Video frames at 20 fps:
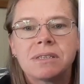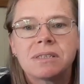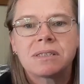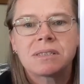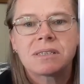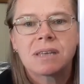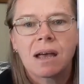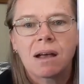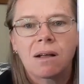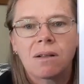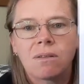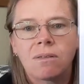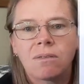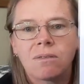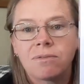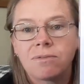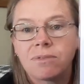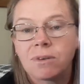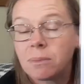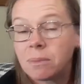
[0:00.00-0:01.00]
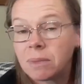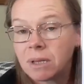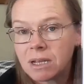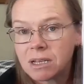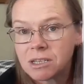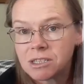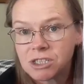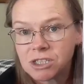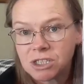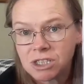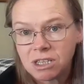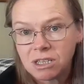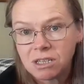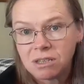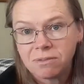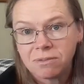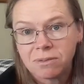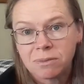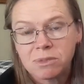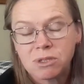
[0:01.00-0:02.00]
sale from last year,
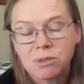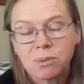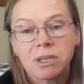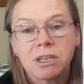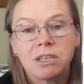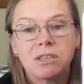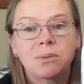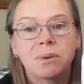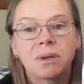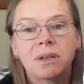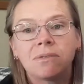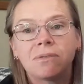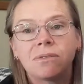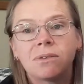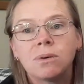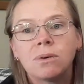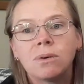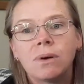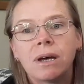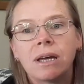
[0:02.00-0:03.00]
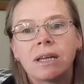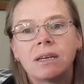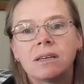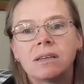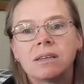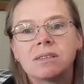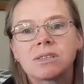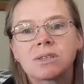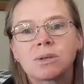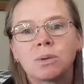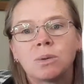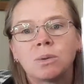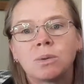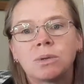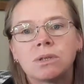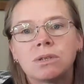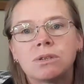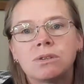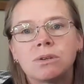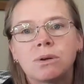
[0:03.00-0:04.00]
from 2024, and it is
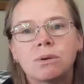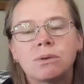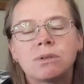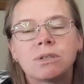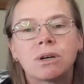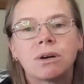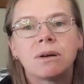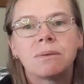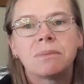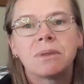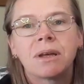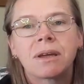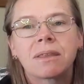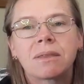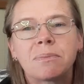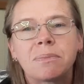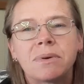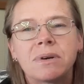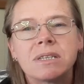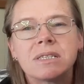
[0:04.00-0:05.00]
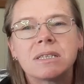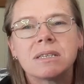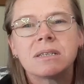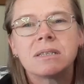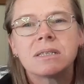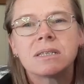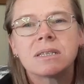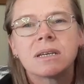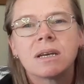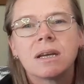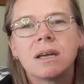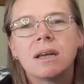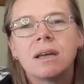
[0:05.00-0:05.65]
called No Time Like the Present.